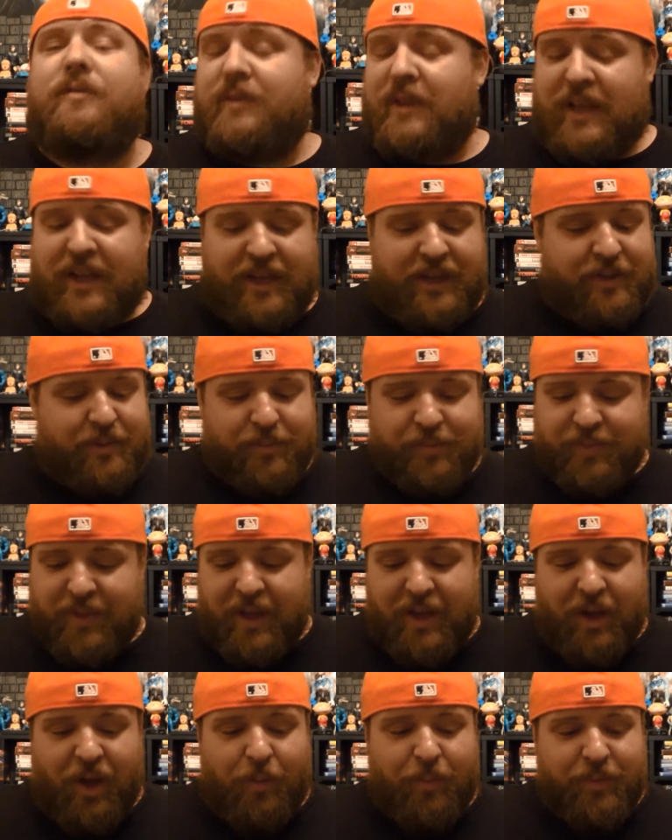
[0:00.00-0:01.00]
they
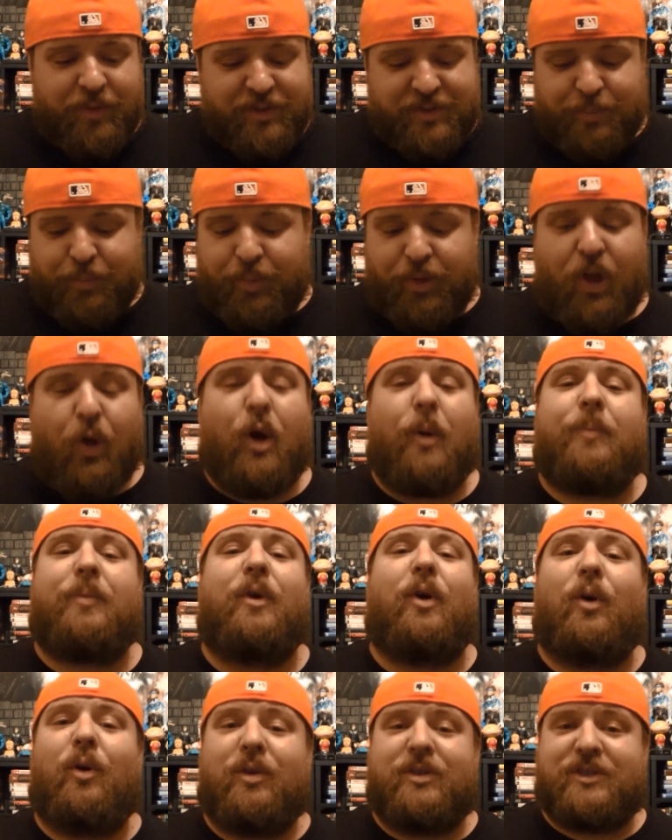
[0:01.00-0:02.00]
they almost blow up
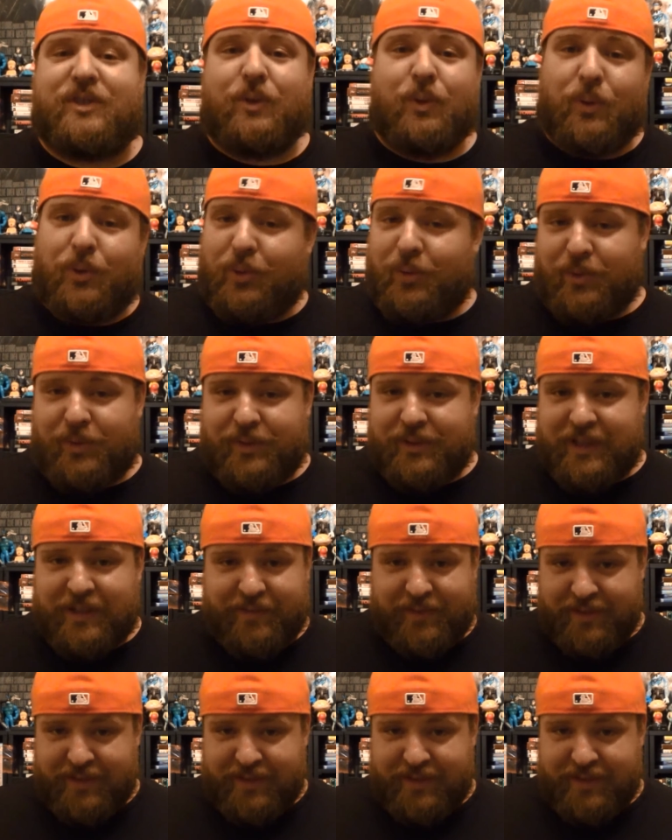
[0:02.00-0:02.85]
the whole school and